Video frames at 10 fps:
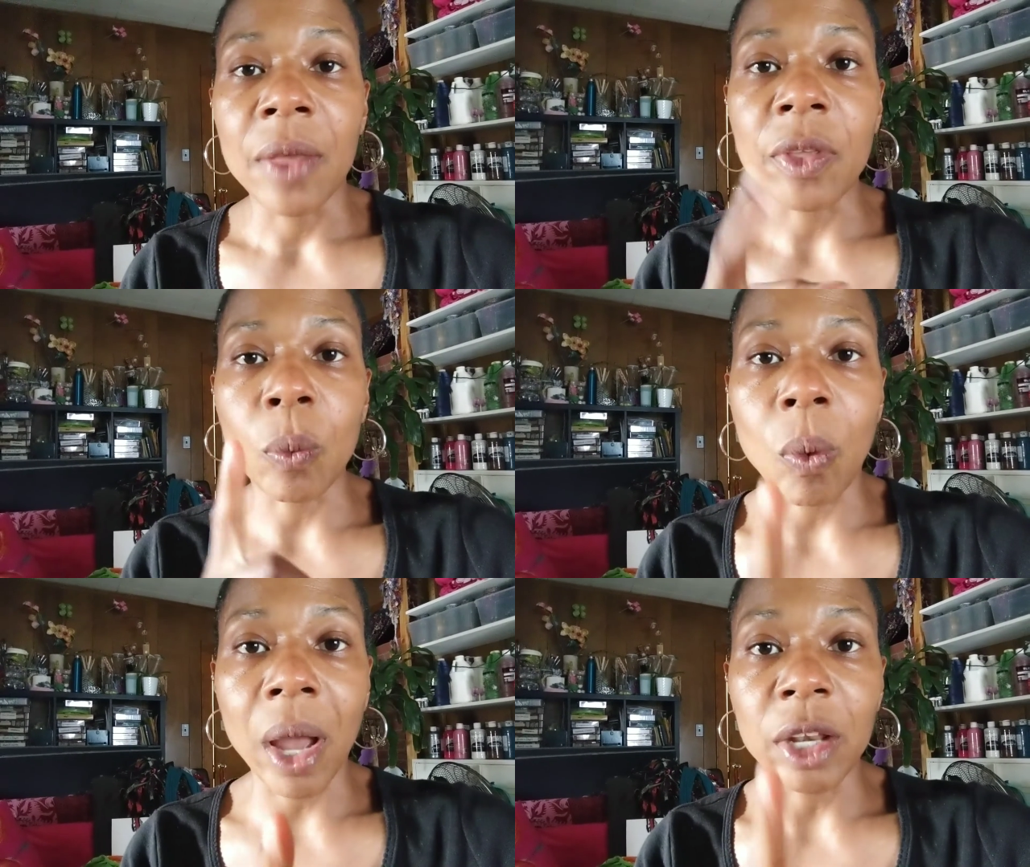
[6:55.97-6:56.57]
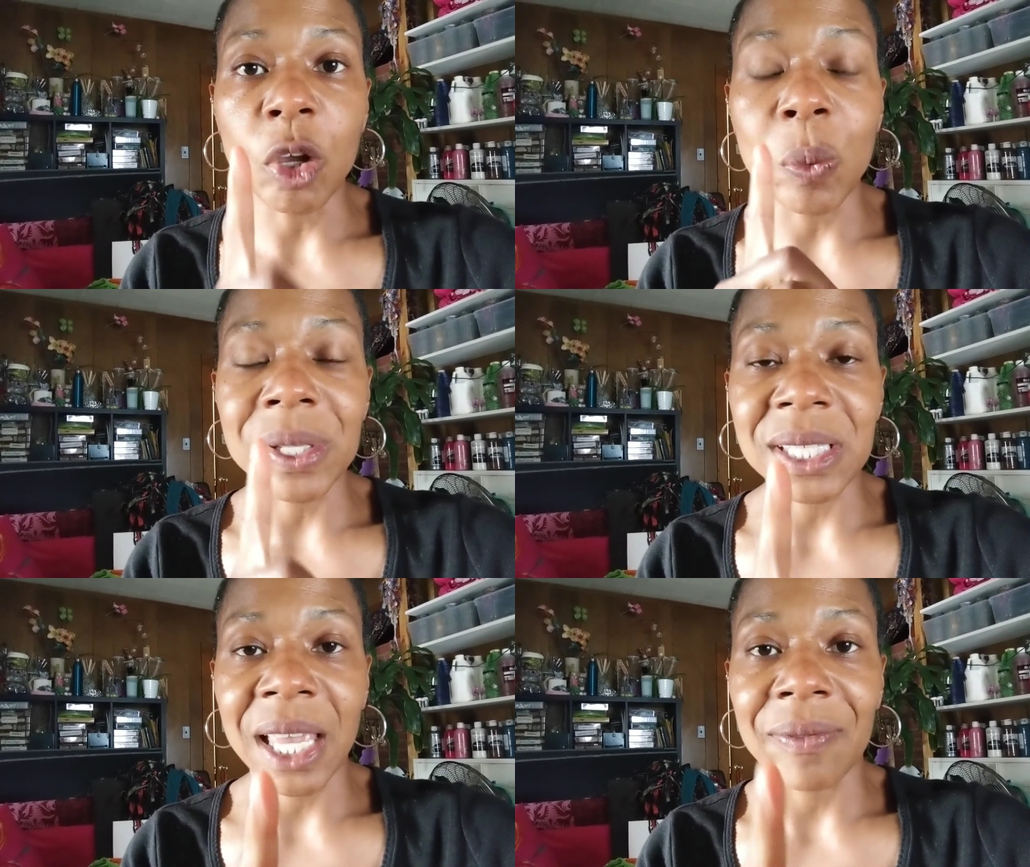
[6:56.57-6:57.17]
The one who
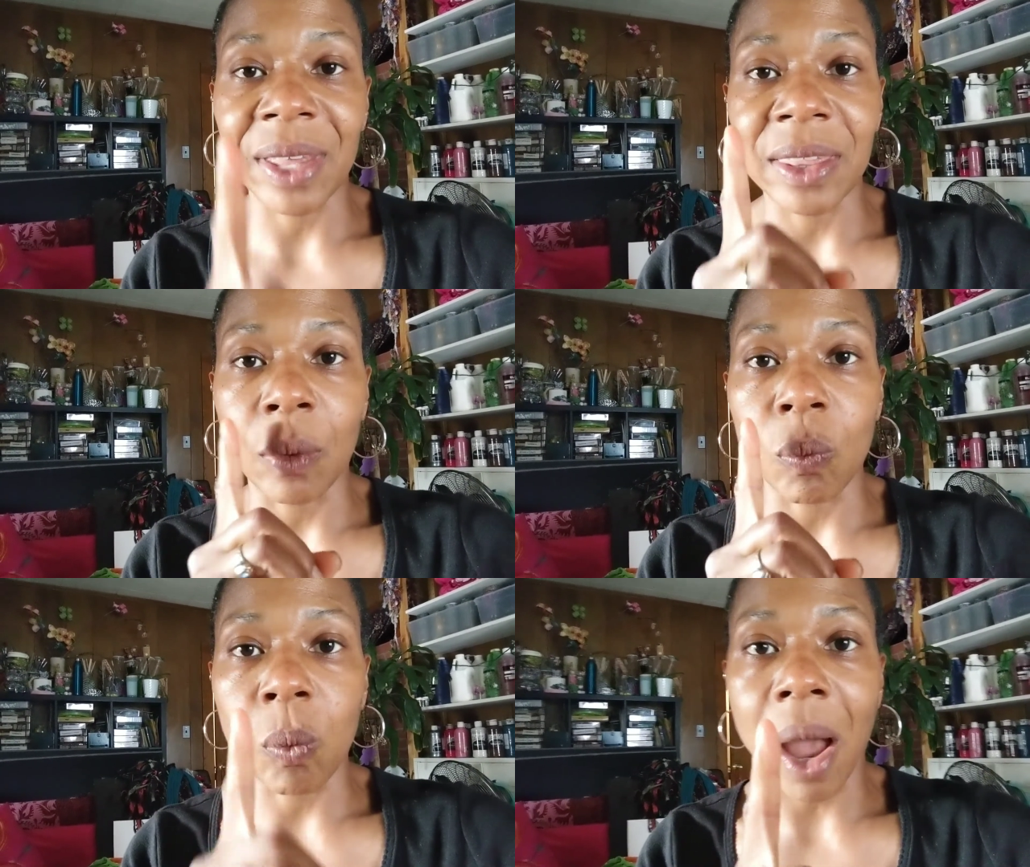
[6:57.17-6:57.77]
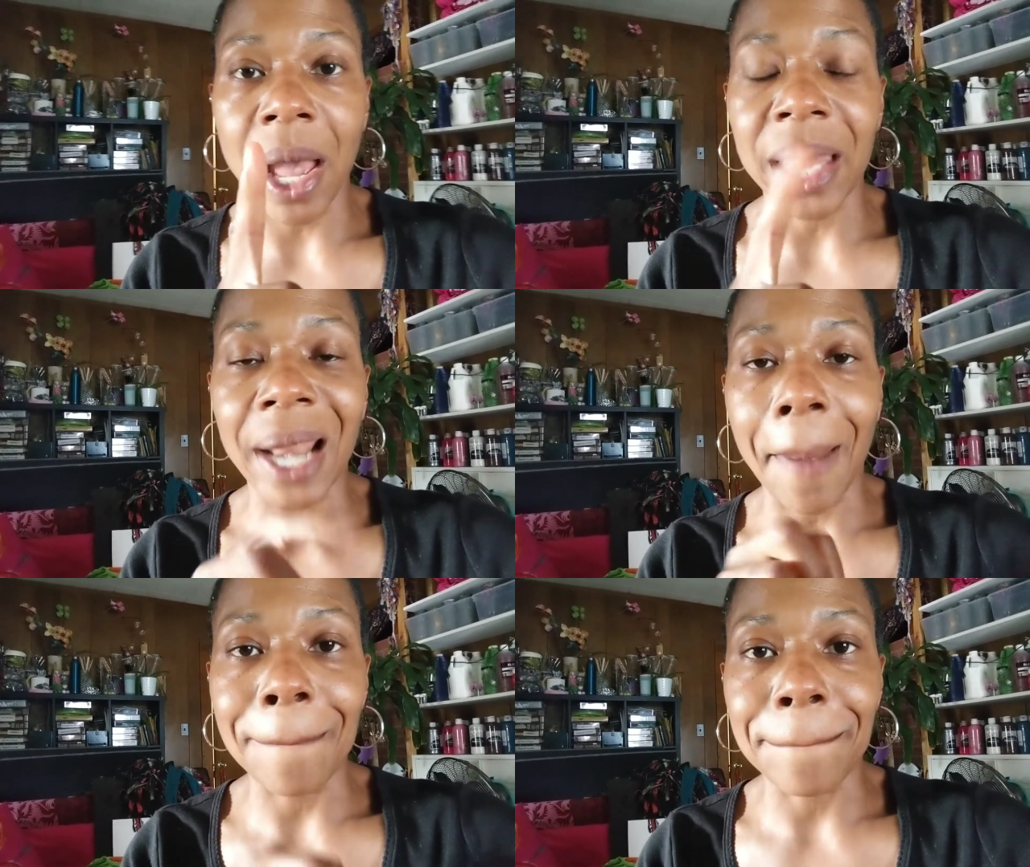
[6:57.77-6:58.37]
was given the
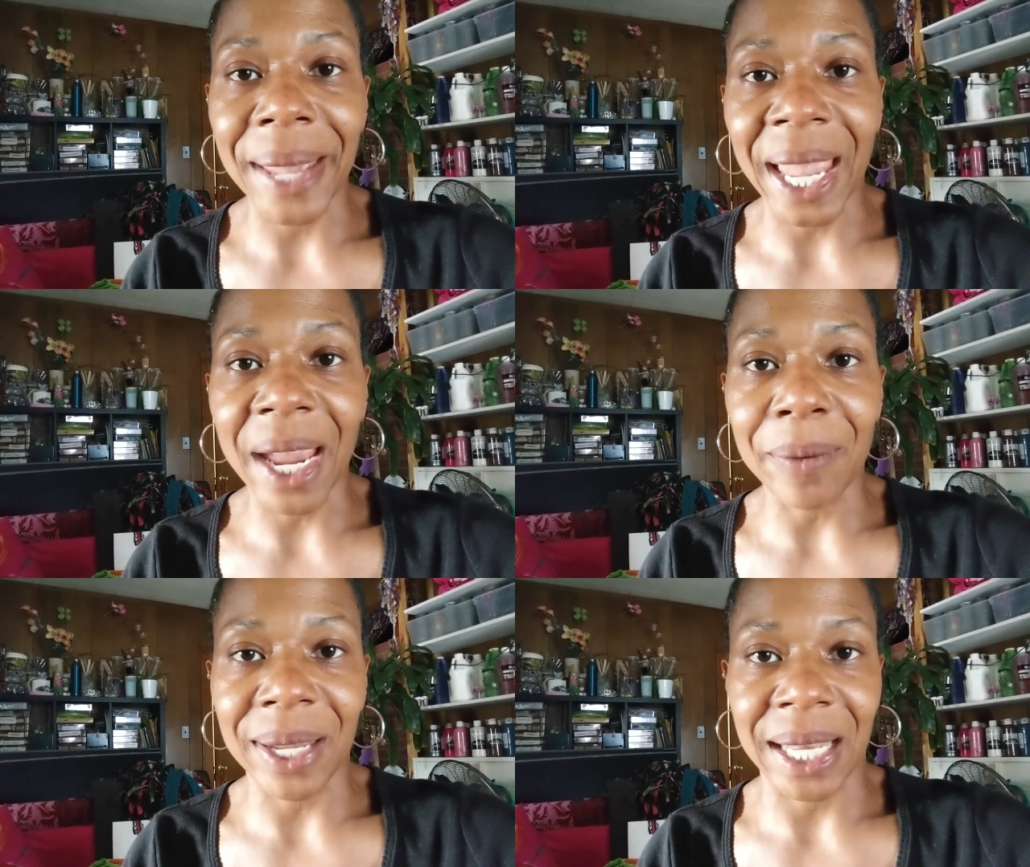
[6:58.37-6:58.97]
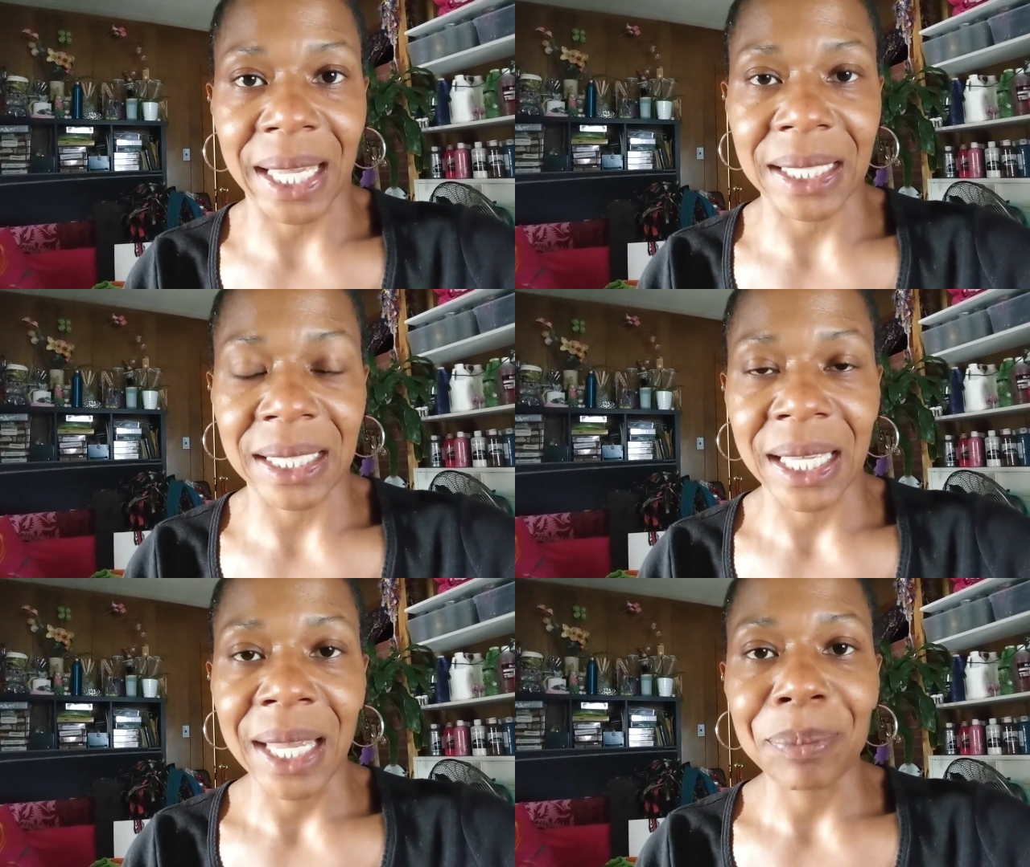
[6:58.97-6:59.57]
1 buried
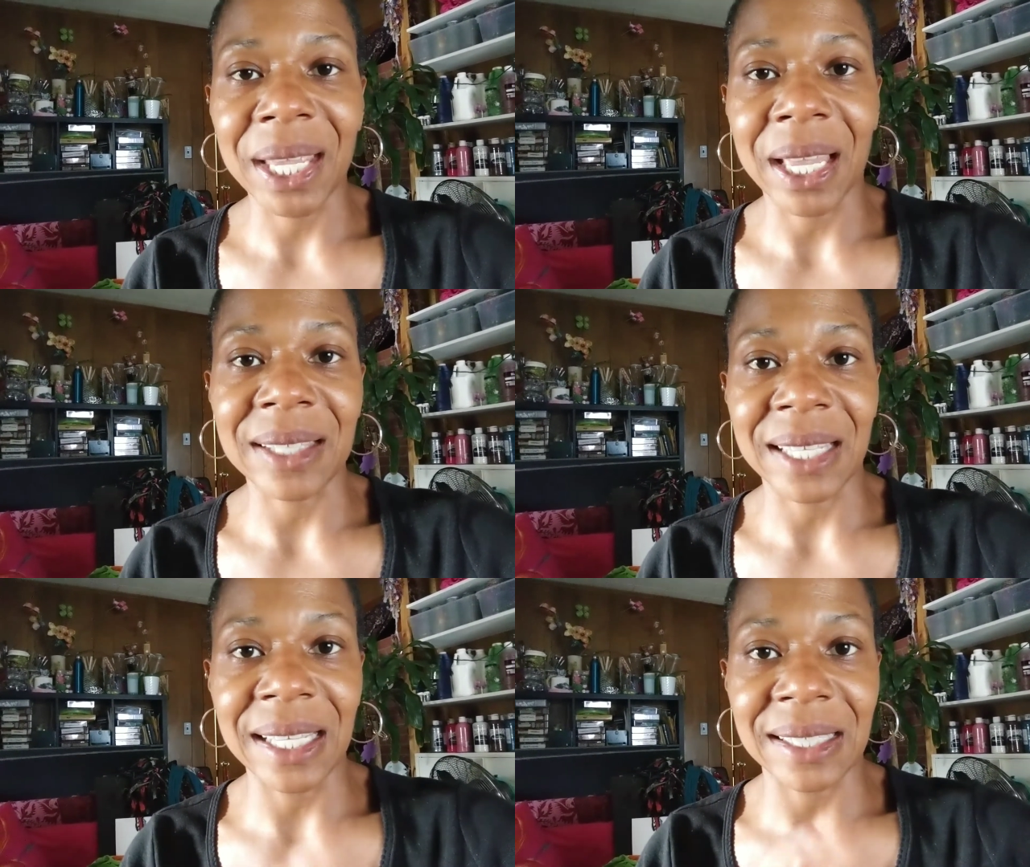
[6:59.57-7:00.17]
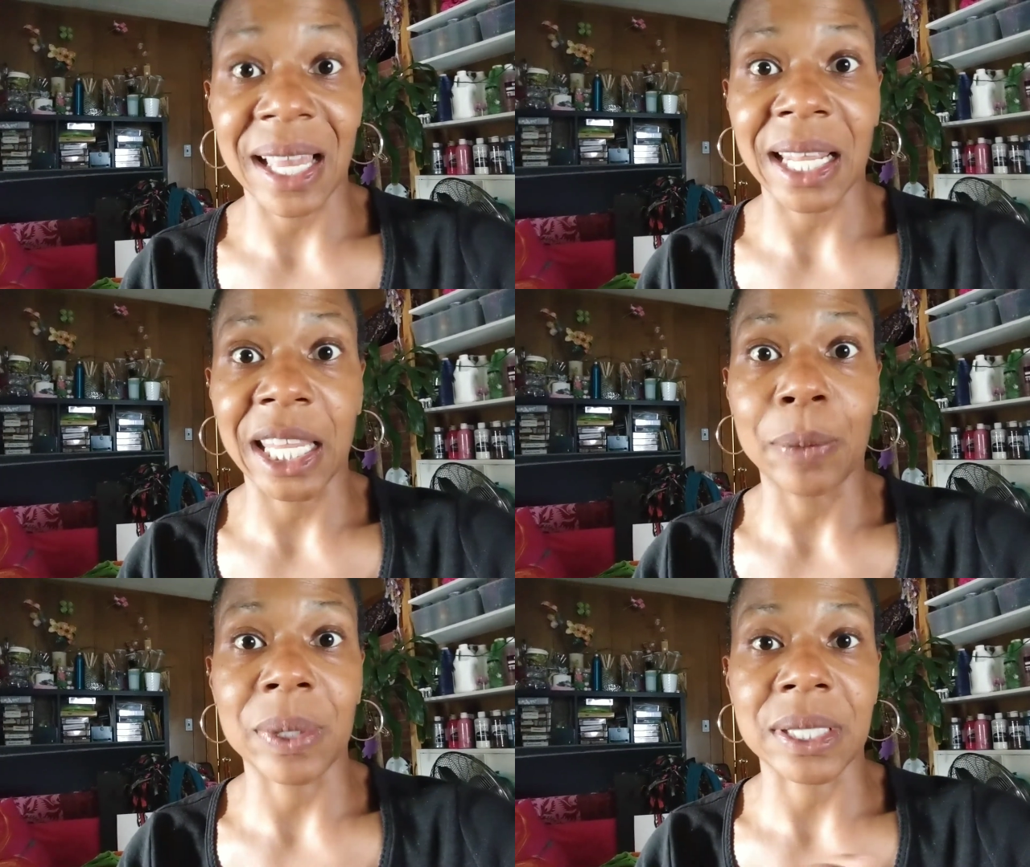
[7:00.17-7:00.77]
it because he said
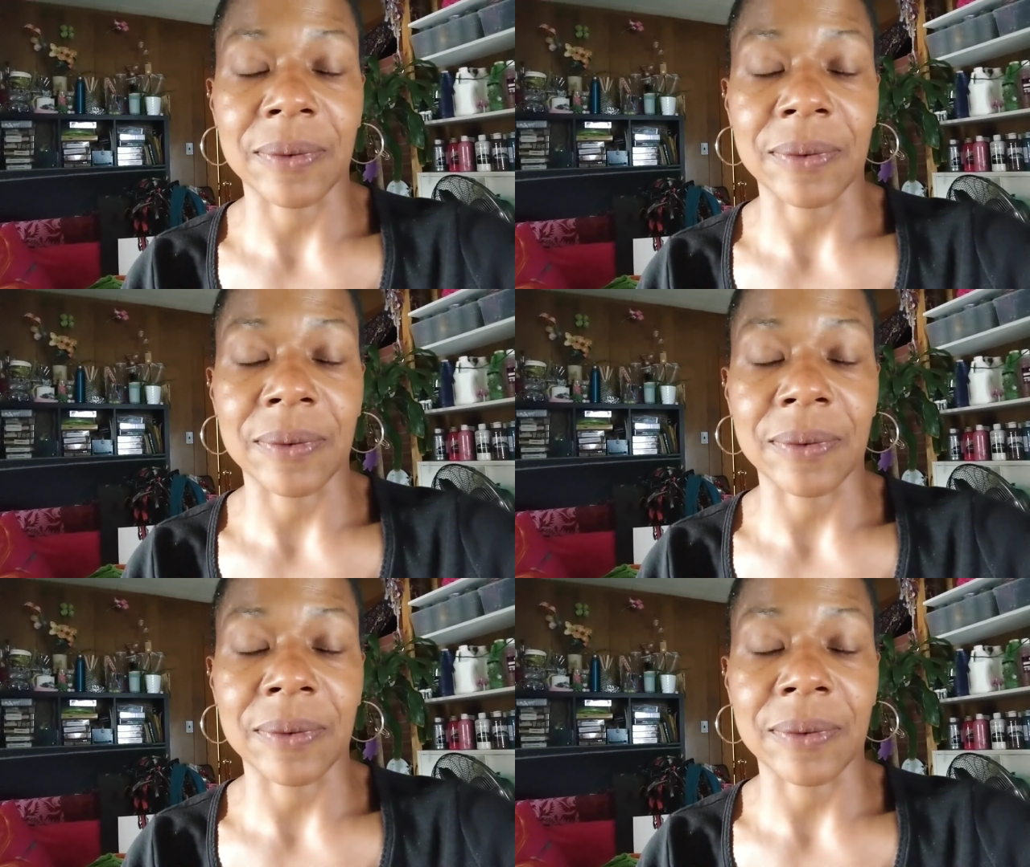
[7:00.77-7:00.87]
he was